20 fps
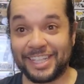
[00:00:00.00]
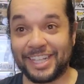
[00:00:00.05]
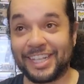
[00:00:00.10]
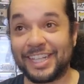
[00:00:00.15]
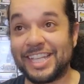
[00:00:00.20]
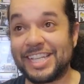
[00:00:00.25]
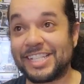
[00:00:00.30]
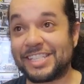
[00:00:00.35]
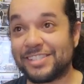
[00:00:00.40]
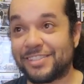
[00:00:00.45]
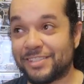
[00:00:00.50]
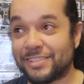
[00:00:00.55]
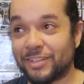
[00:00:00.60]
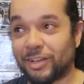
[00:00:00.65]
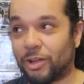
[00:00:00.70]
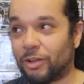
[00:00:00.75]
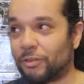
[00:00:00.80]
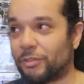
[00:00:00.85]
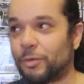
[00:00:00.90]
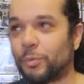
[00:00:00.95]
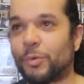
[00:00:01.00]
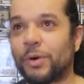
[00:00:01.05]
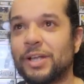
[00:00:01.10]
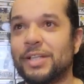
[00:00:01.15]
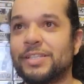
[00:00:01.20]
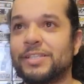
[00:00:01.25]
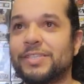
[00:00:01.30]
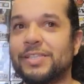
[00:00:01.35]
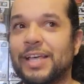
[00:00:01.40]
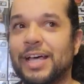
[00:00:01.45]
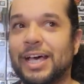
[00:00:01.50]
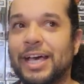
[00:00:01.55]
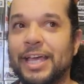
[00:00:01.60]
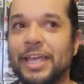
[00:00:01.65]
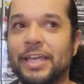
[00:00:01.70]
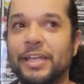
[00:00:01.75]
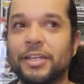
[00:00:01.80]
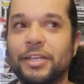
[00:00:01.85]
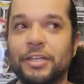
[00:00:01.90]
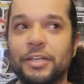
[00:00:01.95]
At least all the ones that
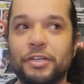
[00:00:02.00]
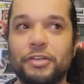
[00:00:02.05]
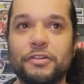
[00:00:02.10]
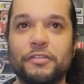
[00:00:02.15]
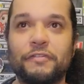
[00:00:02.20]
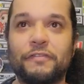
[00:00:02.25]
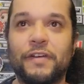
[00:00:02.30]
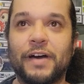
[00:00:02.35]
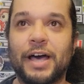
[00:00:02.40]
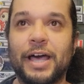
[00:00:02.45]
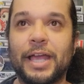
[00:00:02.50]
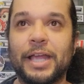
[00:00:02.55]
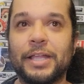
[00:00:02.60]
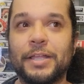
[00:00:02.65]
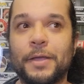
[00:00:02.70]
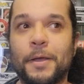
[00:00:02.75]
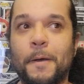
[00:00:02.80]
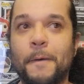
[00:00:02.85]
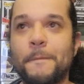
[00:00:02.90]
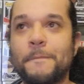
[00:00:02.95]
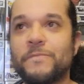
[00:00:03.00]
I could find.